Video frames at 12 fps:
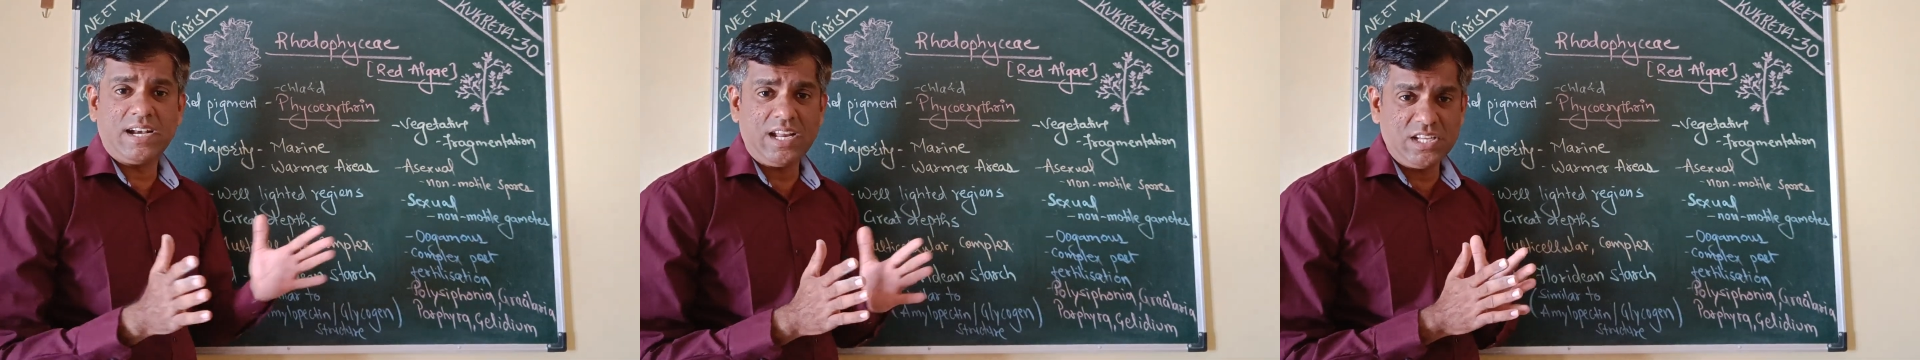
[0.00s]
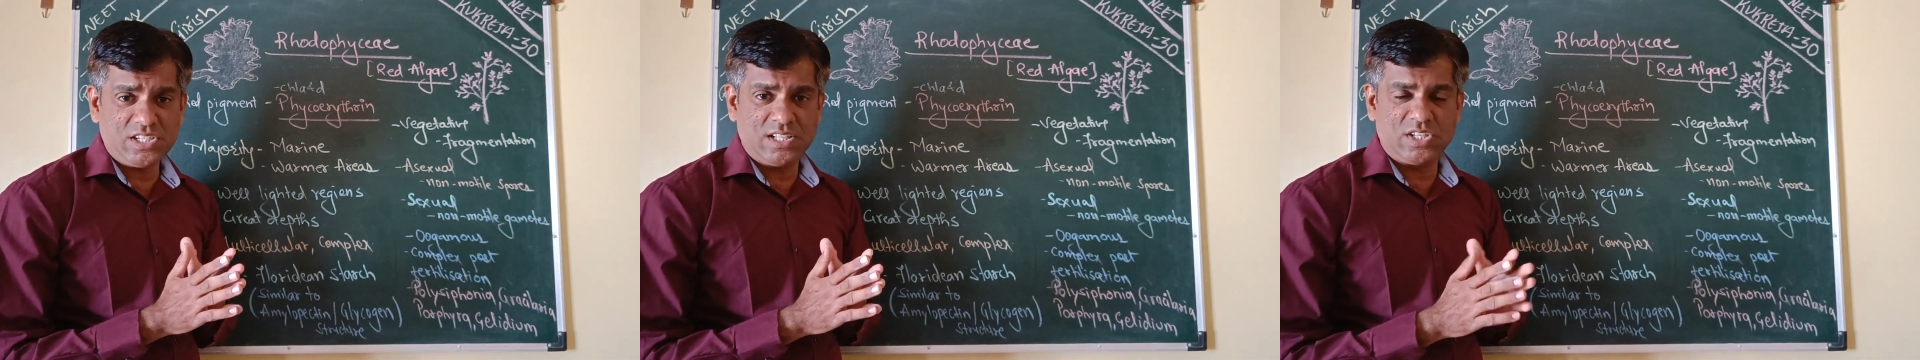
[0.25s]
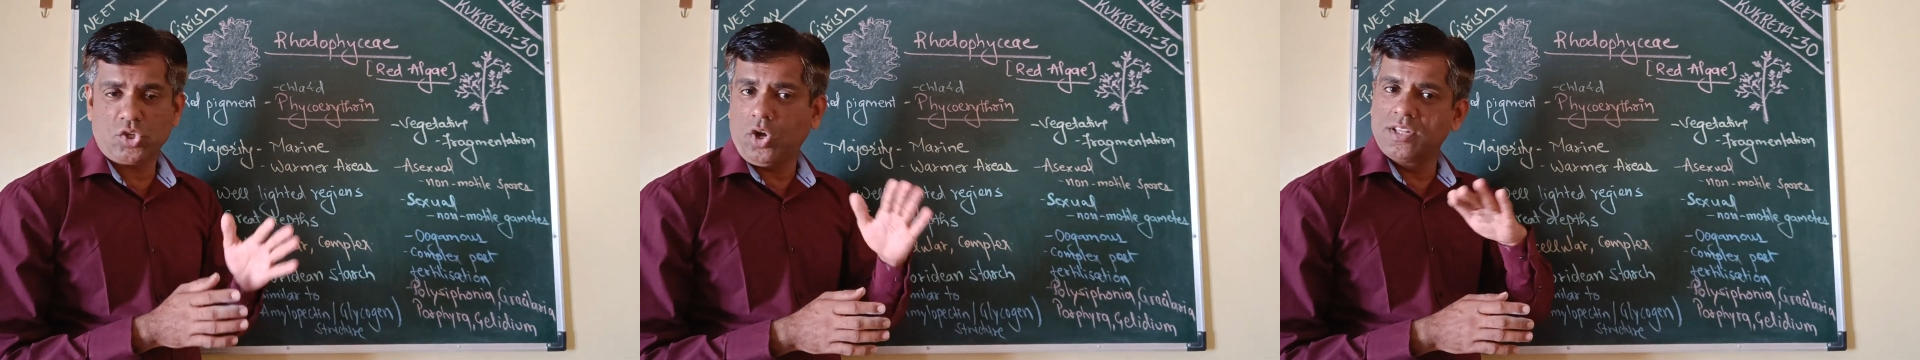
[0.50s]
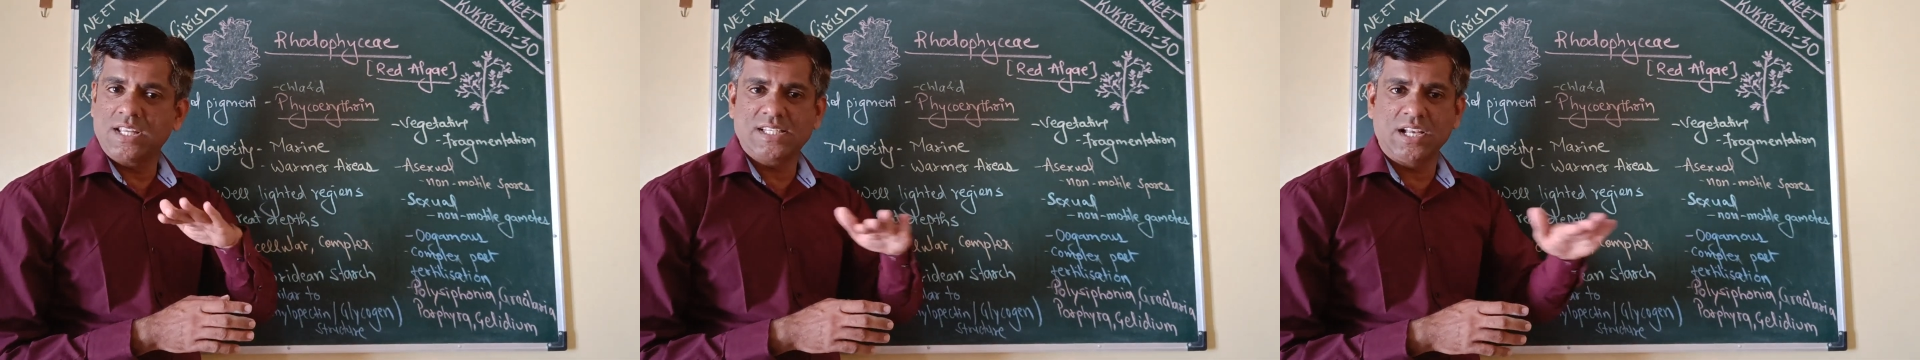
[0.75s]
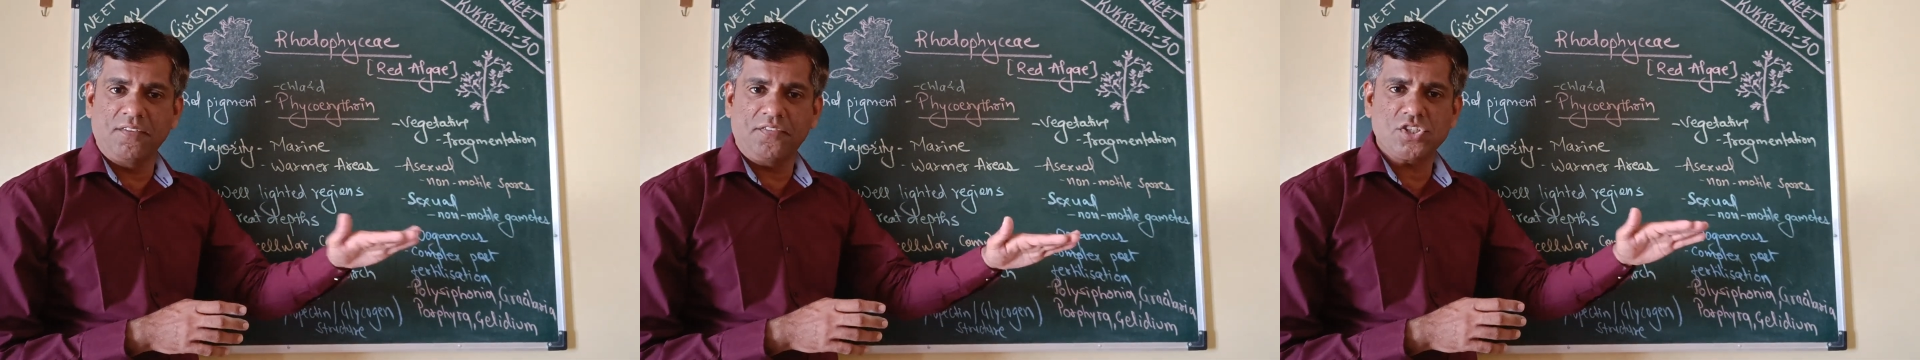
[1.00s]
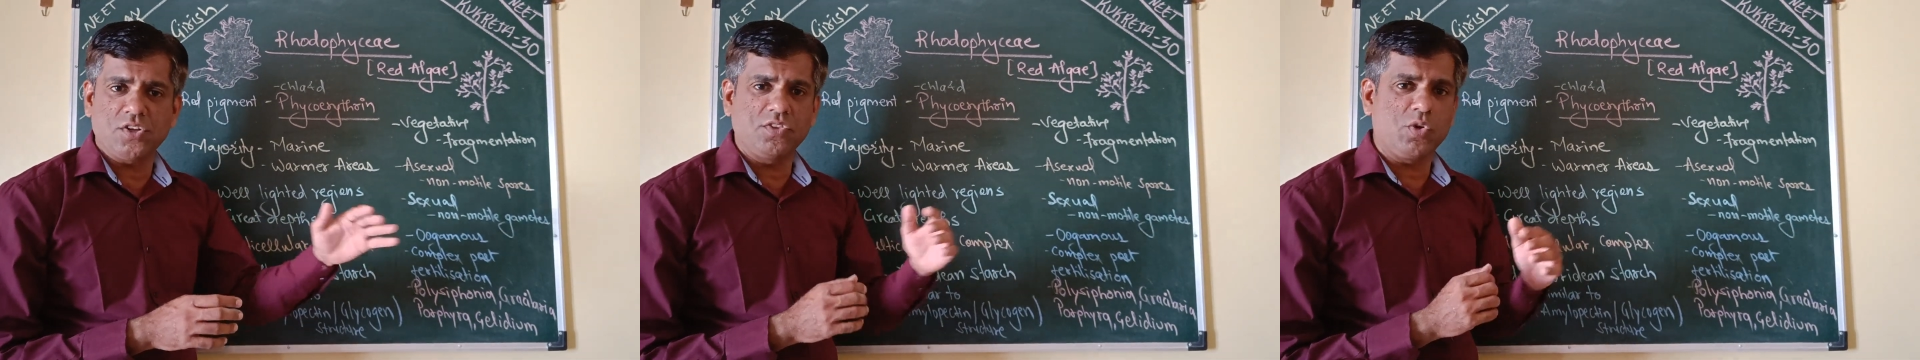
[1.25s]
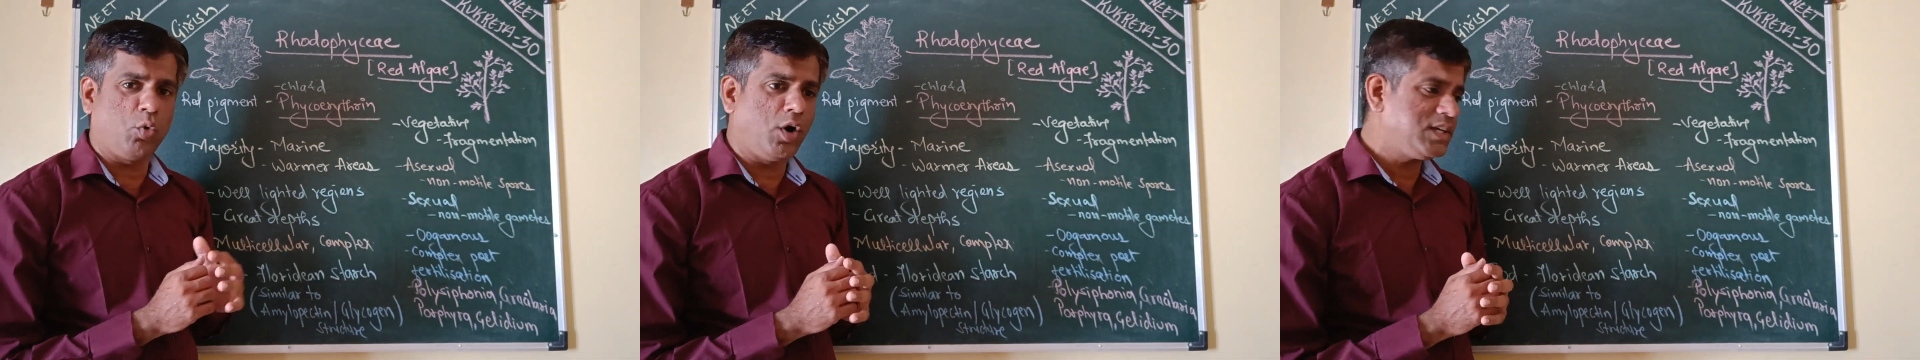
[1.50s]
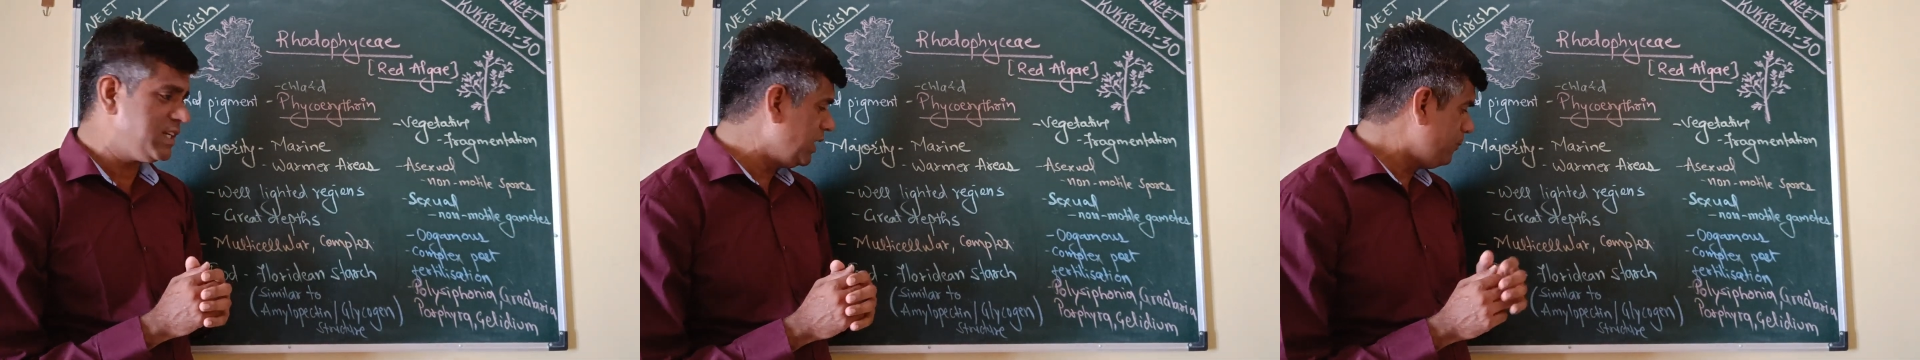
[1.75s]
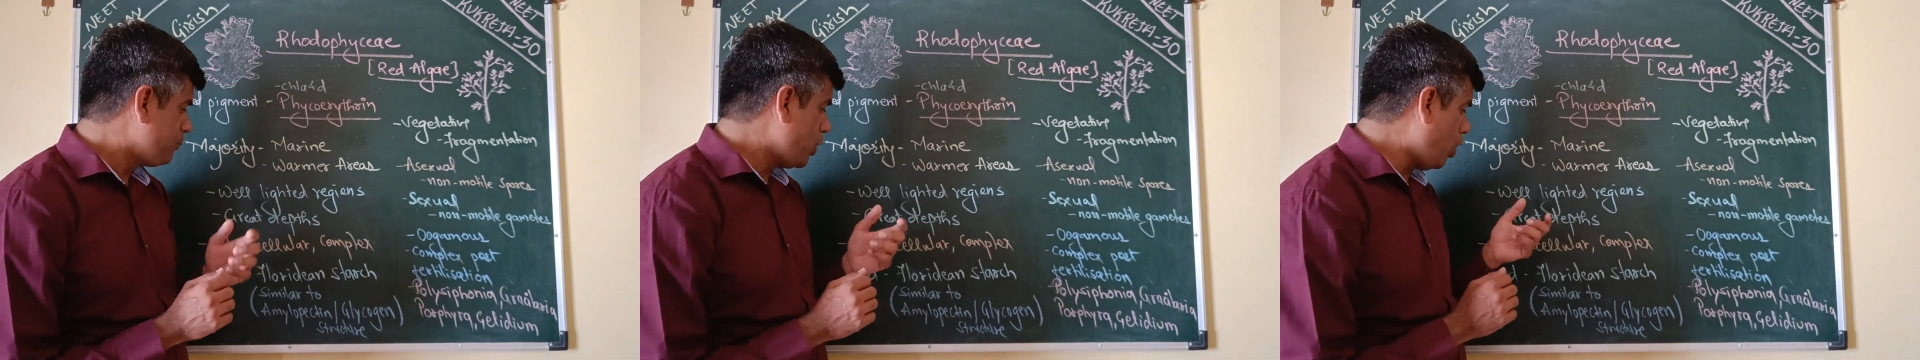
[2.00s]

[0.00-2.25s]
regions on the surface of the water